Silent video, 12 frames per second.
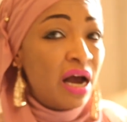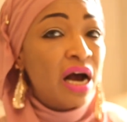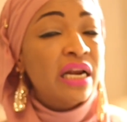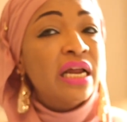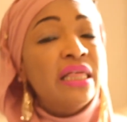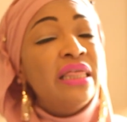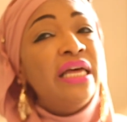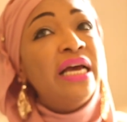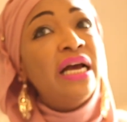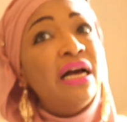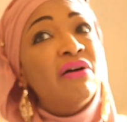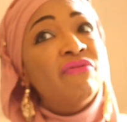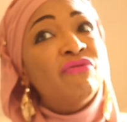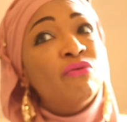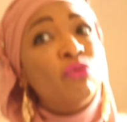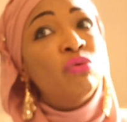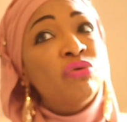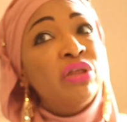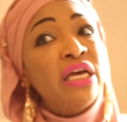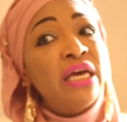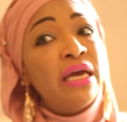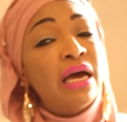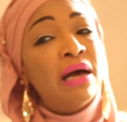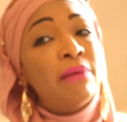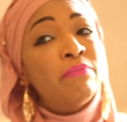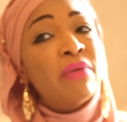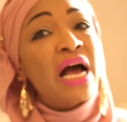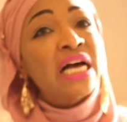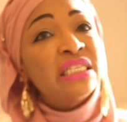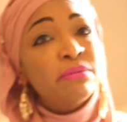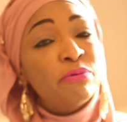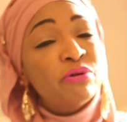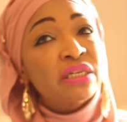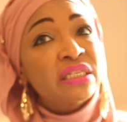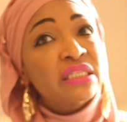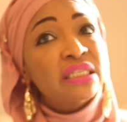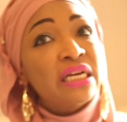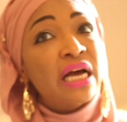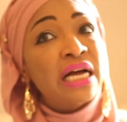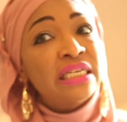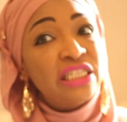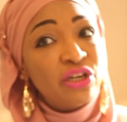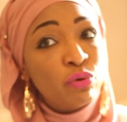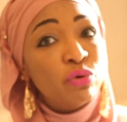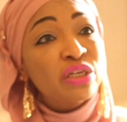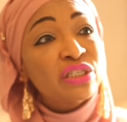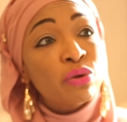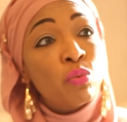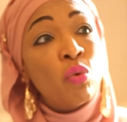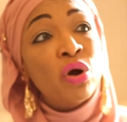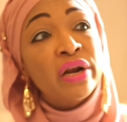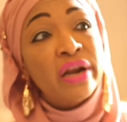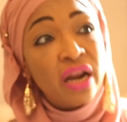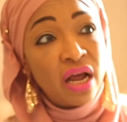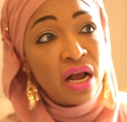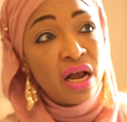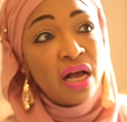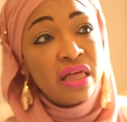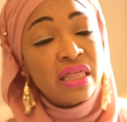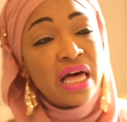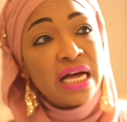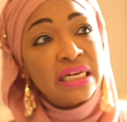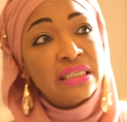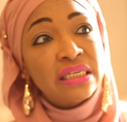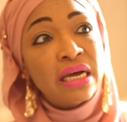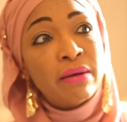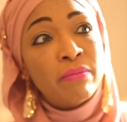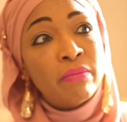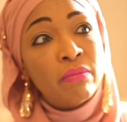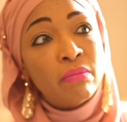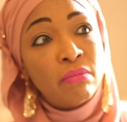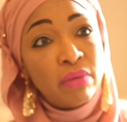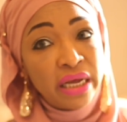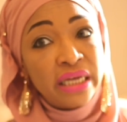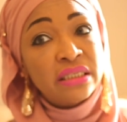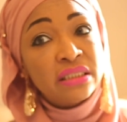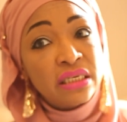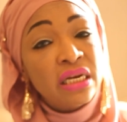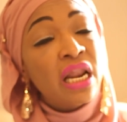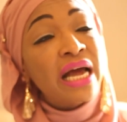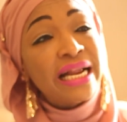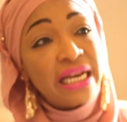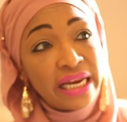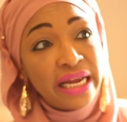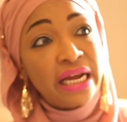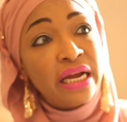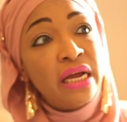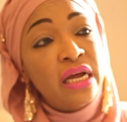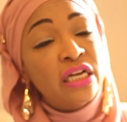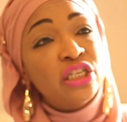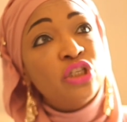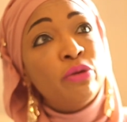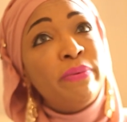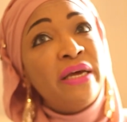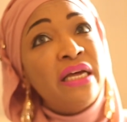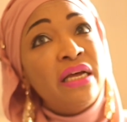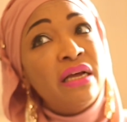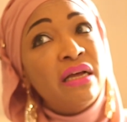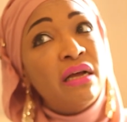And I think of all the aspirants, Atiku is the one that is likely to be